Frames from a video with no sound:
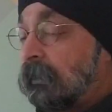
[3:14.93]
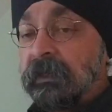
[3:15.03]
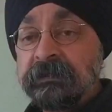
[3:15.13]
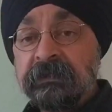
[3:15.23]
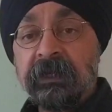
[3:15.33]

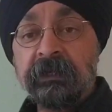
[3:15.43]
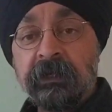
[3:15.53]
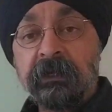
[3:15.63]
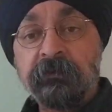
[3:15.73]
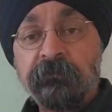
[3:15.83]
has
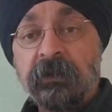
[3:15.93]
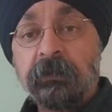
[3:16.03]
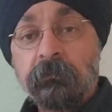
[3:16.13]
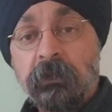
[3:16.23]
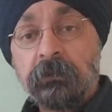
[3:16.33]

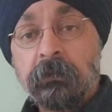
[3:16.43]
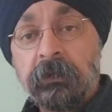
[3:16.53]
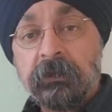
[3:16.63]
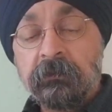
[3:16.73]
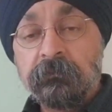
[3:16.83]
995
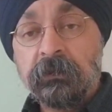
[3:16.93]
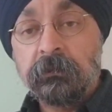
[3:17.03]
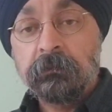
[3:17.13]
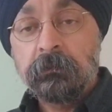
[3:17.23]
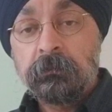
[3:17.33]
underwriting fee.